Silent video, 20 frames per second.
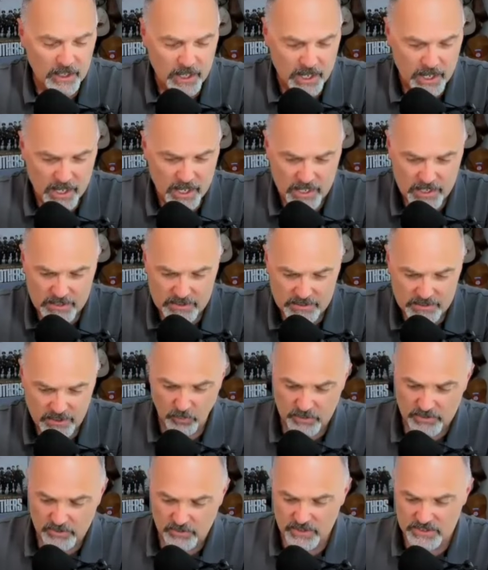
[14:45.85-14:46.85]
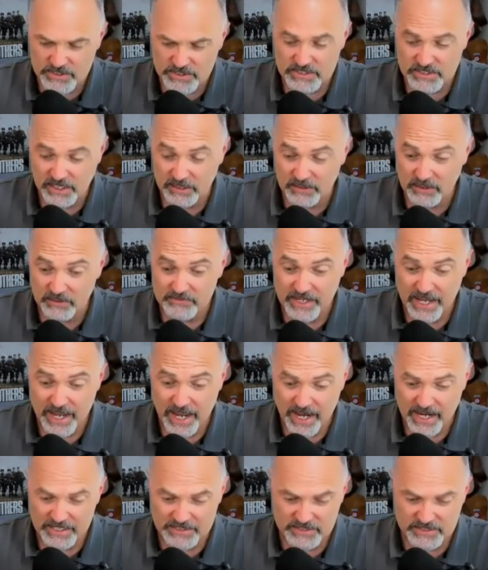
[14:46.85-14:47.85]
And one of the questions I love to
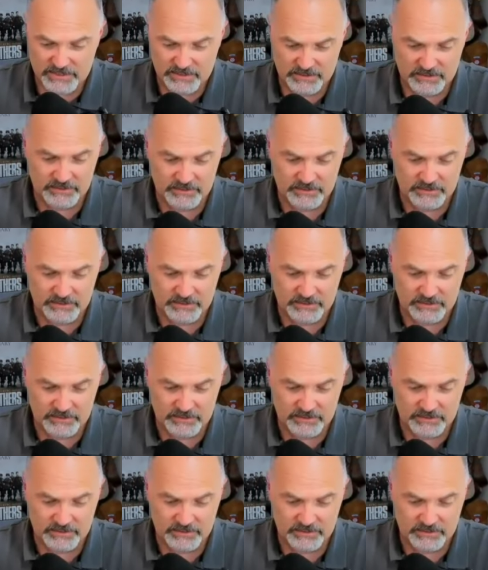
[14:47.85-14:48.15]
ask,